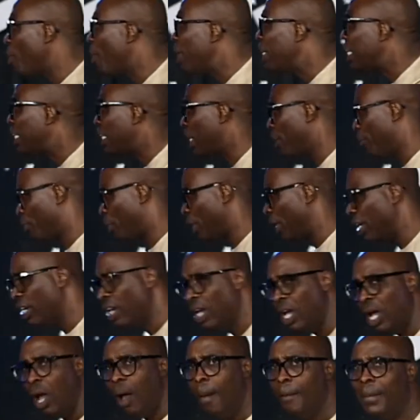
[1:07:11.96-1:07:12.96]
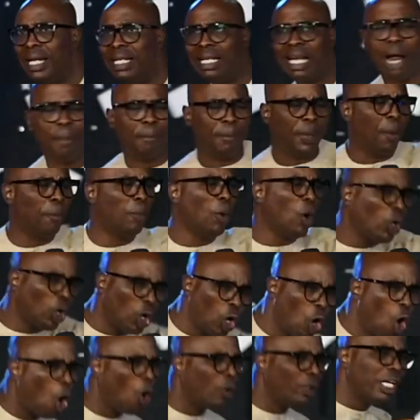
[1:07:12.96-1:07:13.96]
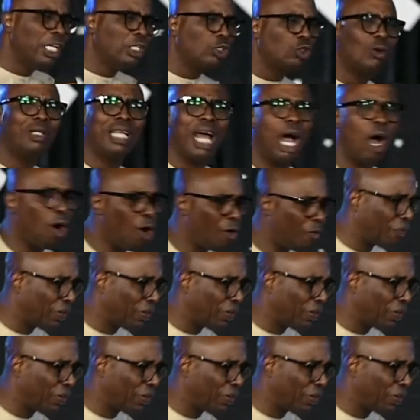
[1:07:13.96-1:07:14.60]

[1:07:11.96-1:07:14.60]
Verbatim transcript: Everybody can pray, but there are people called into that